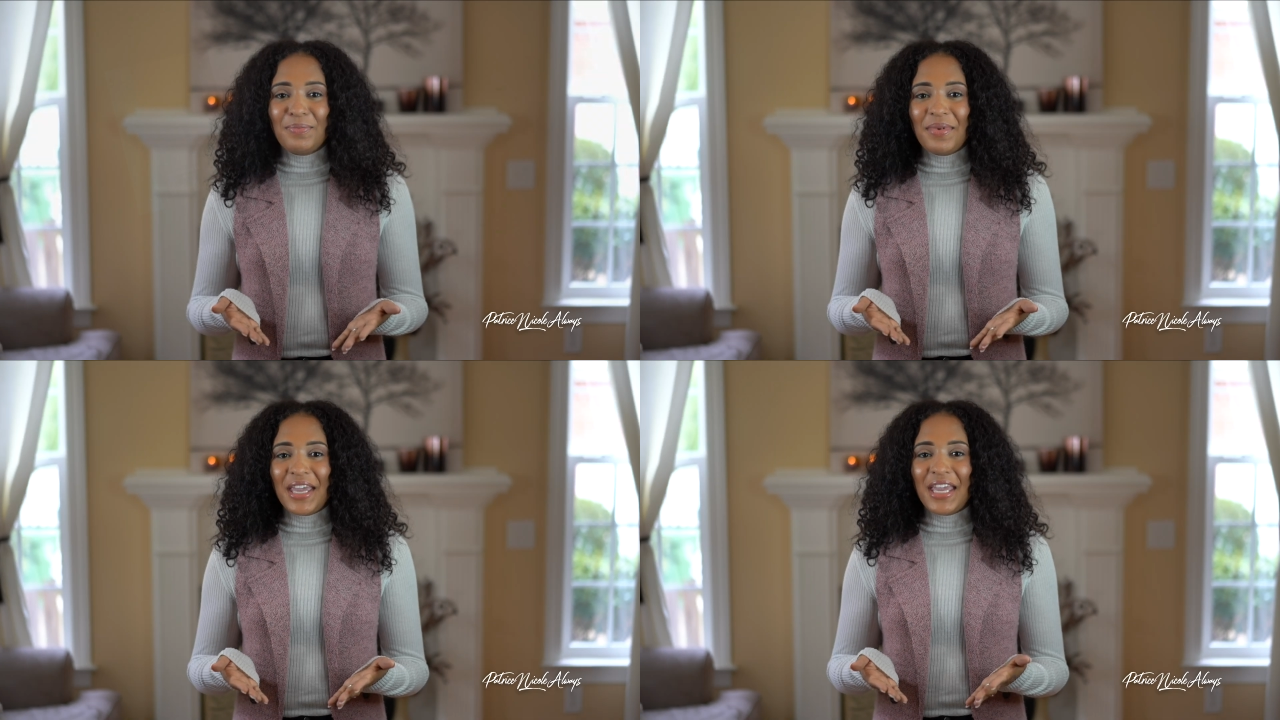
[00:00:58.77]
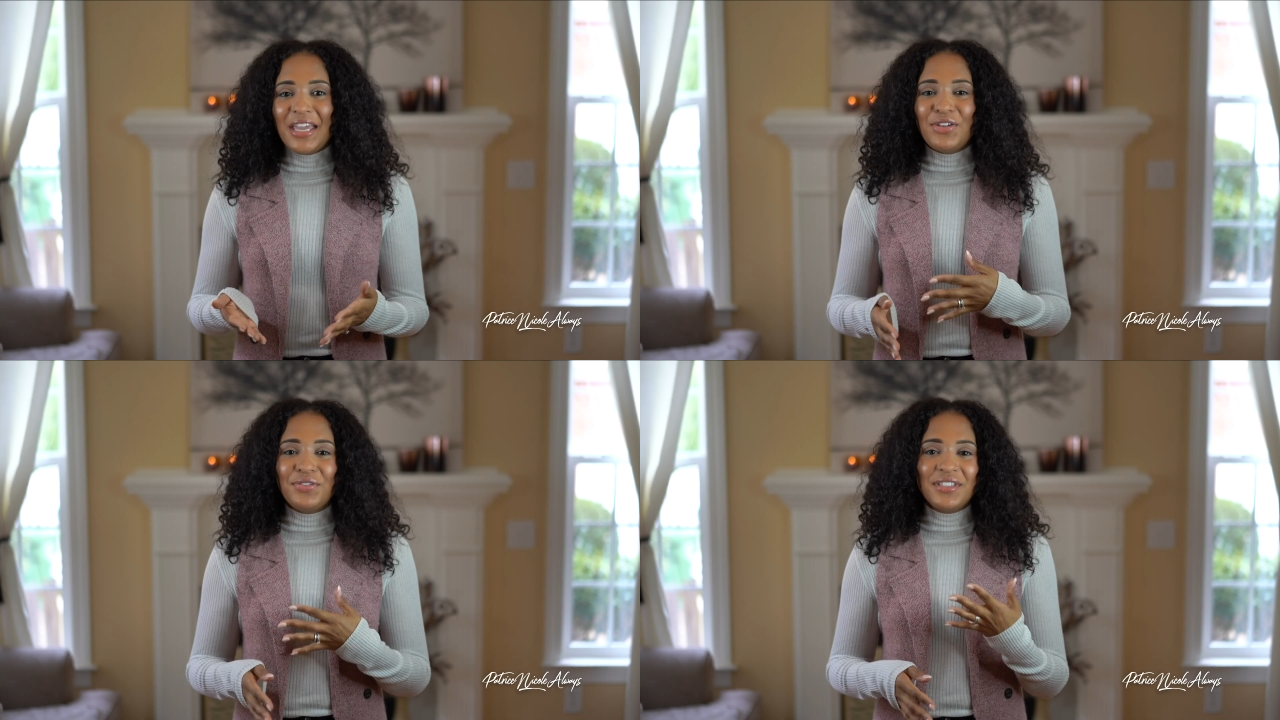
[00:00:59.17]

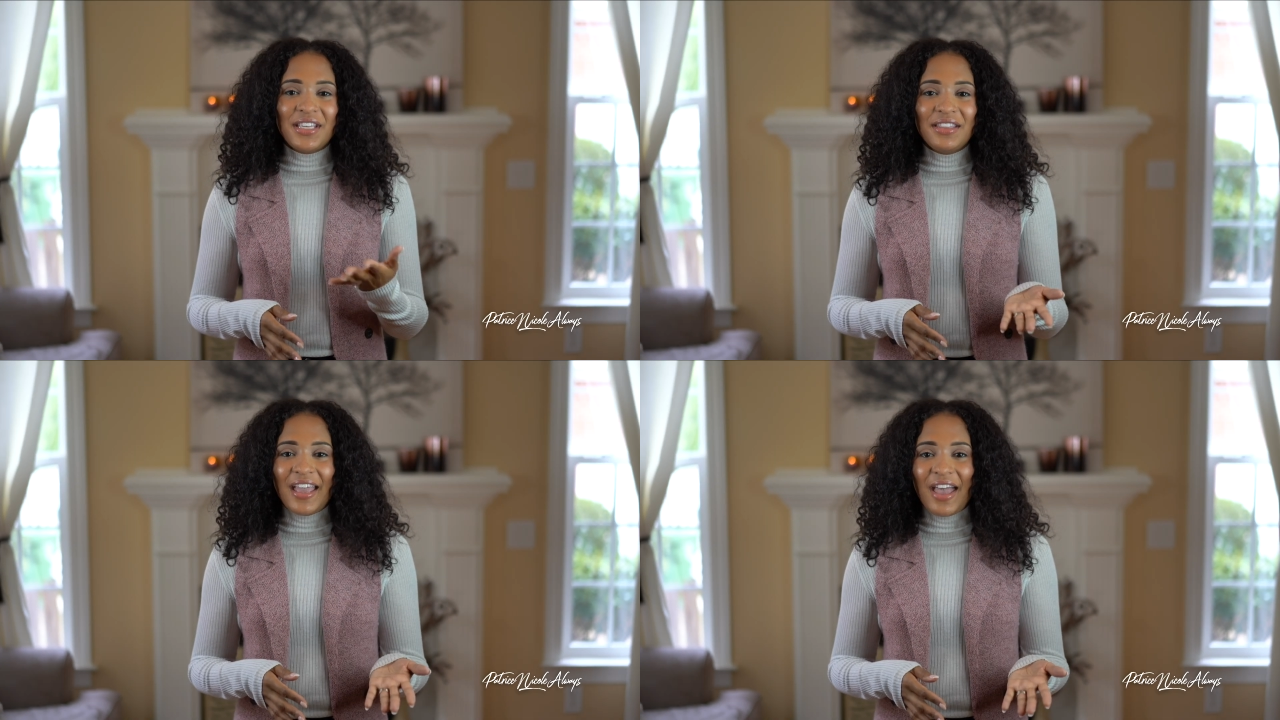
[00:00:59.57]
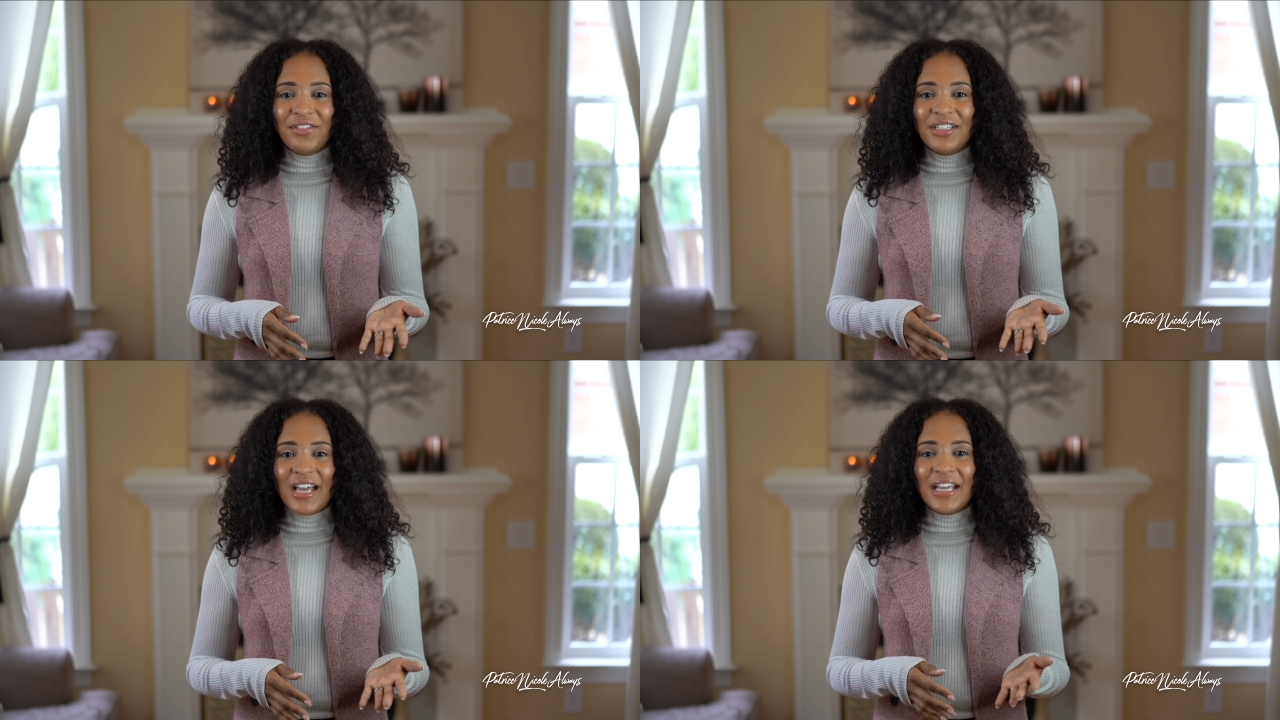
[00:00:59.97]
me and you've seen the
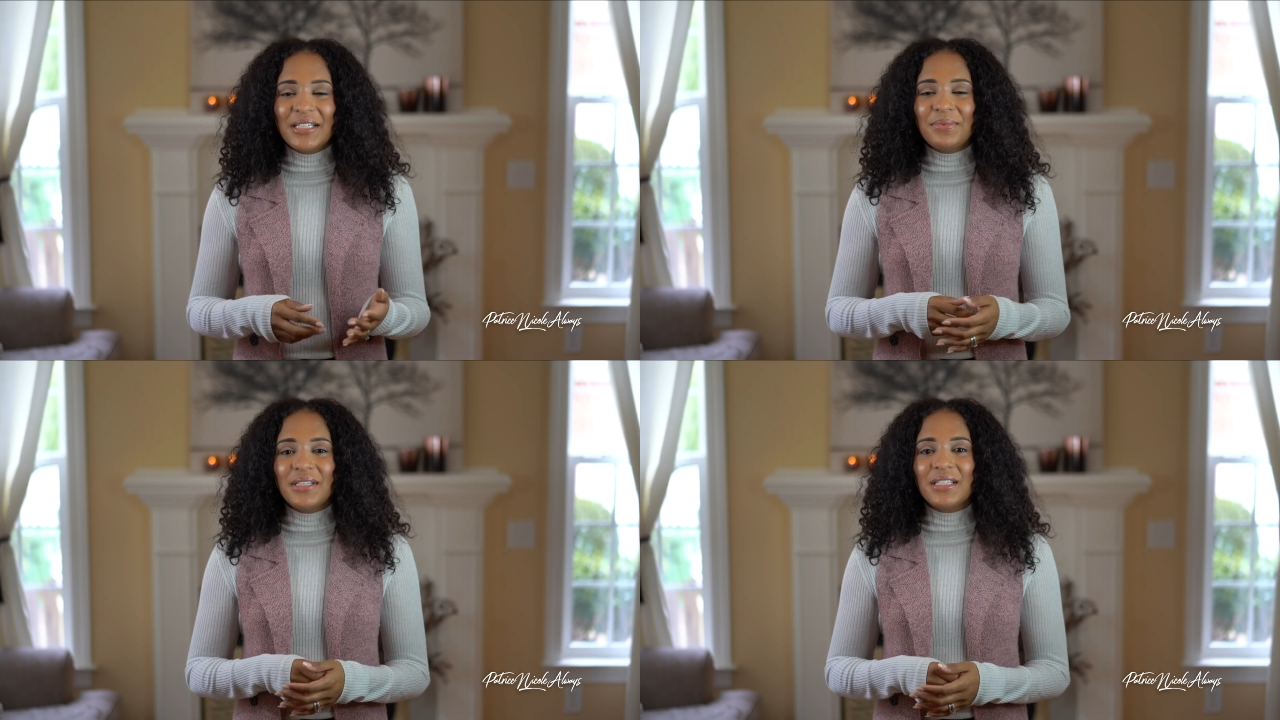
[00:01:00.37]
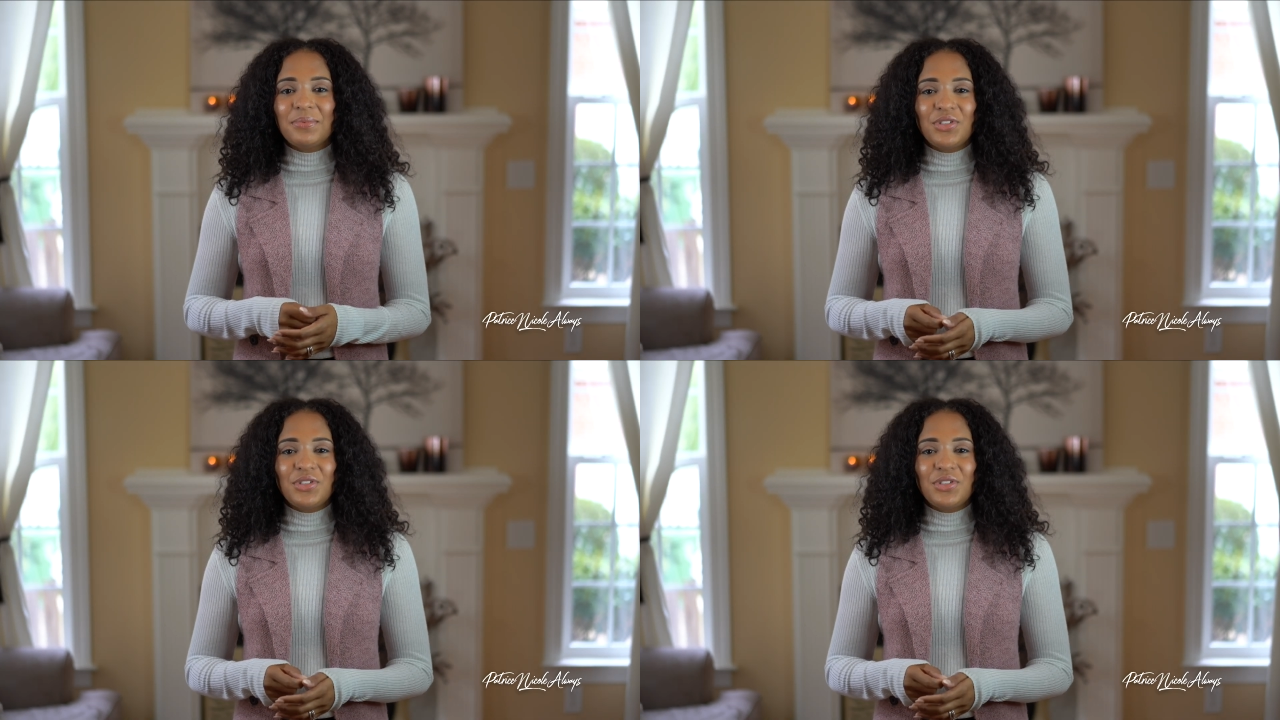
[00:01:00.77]
advertisements